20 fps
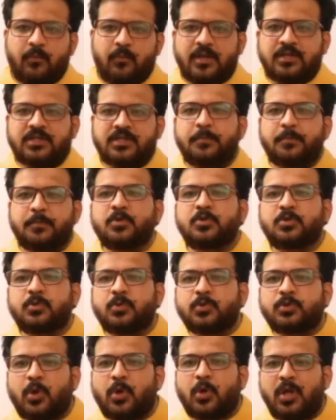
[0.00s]
we are supposed to
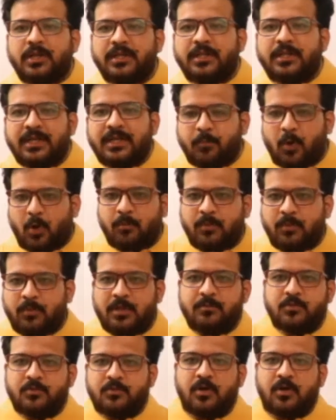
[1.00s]
solve the
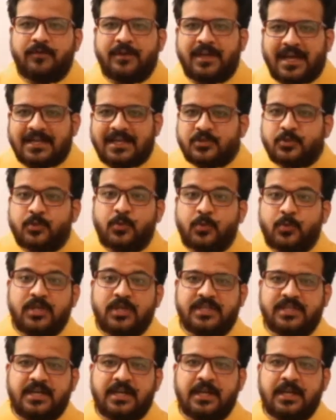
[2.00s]
problems of last two
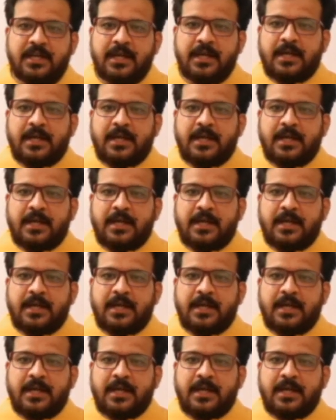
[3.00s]
digit,